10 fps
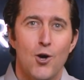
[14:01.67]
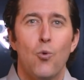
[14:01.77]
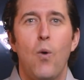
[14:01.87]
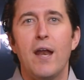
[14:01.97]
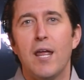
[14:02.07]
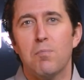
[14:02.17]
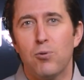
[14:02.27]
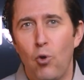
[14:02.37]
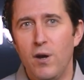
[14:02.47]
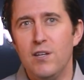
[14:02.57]
When
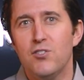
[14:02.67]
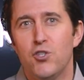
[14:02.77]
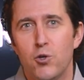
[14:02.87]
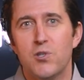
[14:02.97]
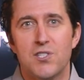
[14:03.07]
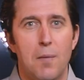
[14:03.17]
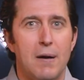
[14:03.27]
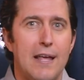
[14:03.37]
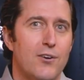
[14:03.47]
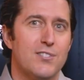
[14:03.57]
employees use
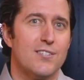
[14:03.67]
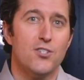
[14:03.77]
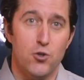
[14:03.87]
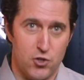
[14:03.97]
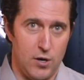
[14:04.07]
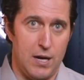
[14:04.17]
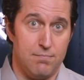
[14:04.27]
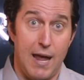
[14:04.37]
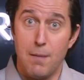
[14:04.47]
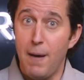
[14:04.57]
somebody else's username
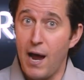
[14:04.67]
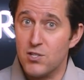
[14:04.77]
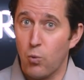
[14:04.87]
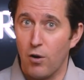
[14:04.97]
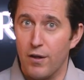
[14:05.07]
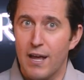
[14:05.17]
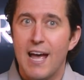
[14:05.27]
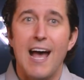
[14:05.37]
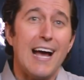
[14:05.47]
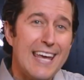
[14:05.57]
and password,
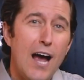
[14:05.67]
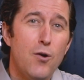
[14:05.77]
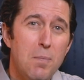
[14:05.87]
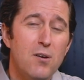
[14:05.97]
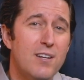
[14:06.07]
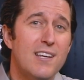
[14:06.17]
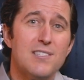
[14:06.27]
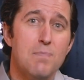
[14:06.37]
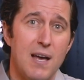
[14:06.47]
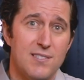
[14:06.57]
accountability
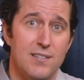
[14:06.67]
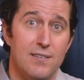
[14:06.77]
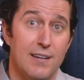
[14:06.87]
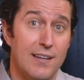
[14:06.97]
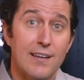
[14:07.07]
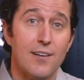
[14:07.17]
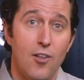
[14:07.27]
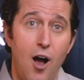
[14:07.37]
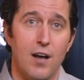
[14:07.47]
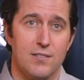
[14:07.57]
gets messy and can get
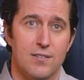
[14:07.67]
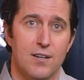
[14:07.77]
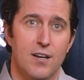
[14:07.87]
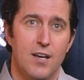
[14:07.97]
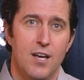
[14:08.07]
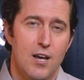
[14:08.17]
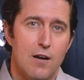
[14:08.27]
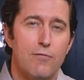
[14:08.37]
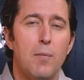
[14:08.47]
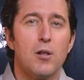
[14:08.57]
lost.
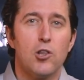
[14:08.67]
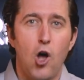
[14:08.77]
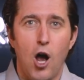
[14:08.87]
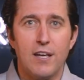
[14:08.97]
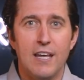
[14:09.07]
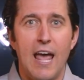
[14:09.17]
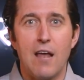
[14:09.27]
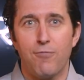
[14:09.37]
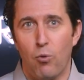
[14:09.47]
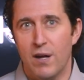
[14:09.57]
From a logging
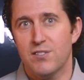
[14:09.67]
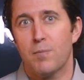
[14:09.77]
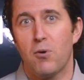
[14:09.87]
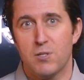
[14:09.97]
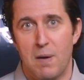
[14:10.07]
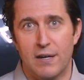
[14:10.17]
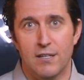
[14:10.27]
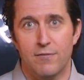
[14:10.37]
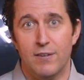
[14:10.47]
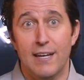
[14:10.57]
and forensic
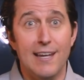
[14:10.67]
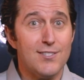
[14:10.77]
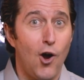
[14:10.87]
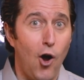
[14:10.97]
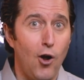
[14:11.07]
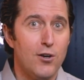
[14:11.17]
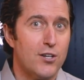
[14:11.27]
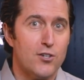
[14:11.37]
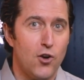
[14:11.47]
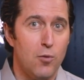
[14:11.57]
perspective, it gets hard to
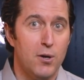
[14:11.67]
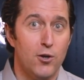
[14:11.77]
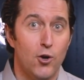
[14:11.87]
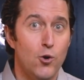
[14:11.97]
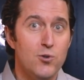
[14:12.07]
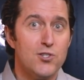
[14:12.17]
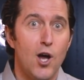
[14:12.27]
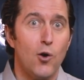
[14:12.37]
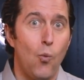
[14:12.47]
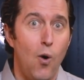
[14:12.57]
determine who's
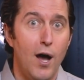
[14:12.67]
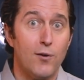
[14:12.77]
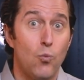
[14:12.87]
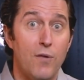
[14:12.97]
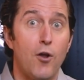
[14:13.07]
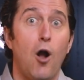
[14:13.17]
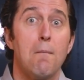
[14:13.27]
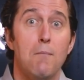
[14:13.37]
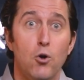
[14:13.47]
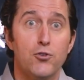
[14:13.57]
done what when there are
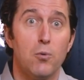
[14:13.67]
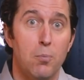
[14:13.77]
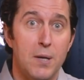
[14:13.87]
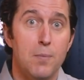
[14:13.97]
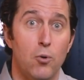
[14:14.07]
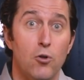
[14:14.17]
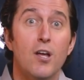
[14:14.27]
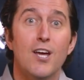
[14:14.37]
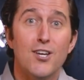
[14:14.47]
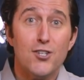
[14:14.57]
multiple people
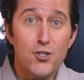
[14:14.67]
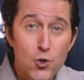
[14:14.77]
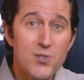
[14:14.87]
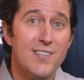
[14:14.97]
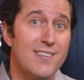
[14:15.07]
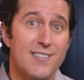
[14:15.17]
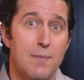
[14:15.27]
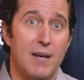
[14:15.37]
using the same